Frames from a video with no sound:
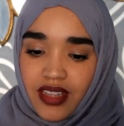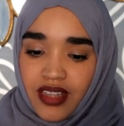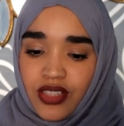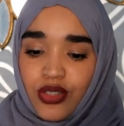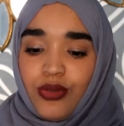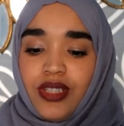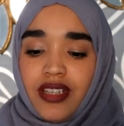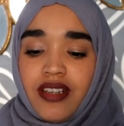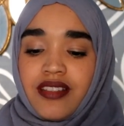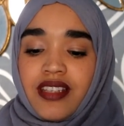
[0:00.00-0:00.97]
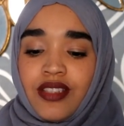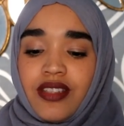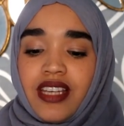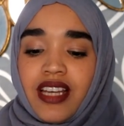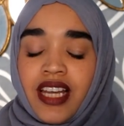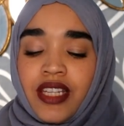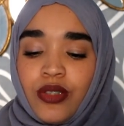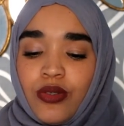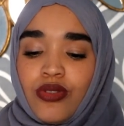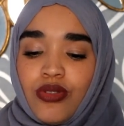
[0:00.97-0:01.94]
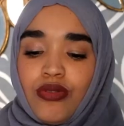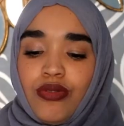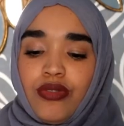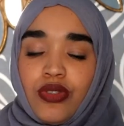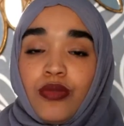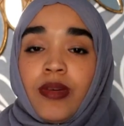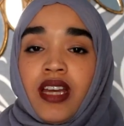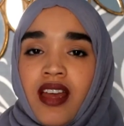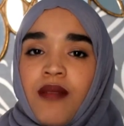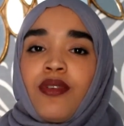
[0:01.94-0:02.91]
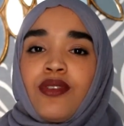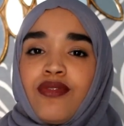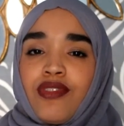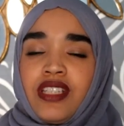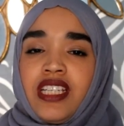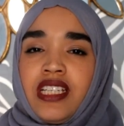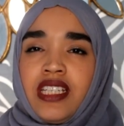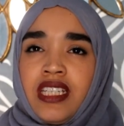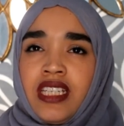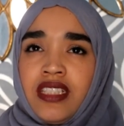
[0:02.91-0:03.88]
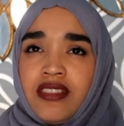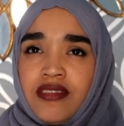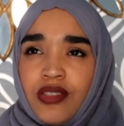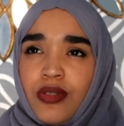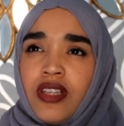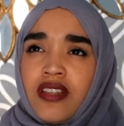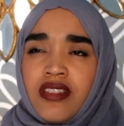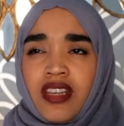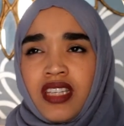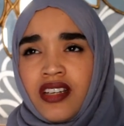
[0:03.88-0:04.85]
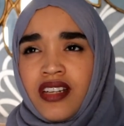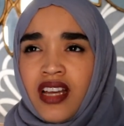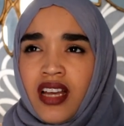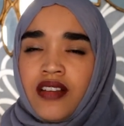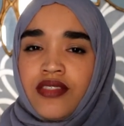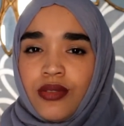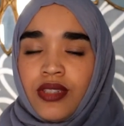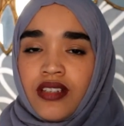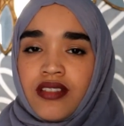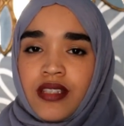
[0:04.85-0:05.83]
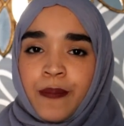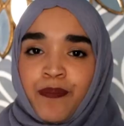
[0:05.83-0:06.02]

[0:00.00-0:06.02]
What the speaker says: the 2 years, I used to do my eyebrows for nearly 2 years, a year and a half, 2 years.